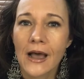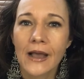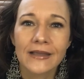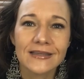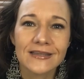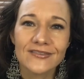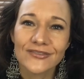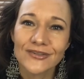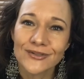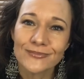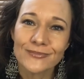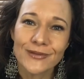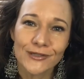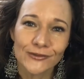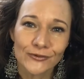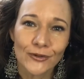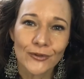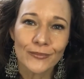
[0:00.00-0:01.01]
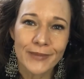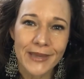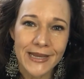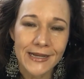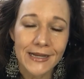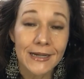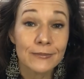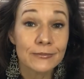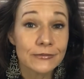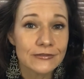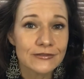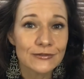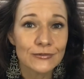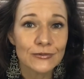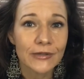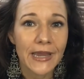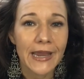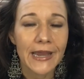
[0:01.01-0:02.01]
Even mineral makeup is
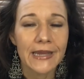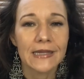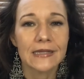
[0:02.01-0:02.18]
okay.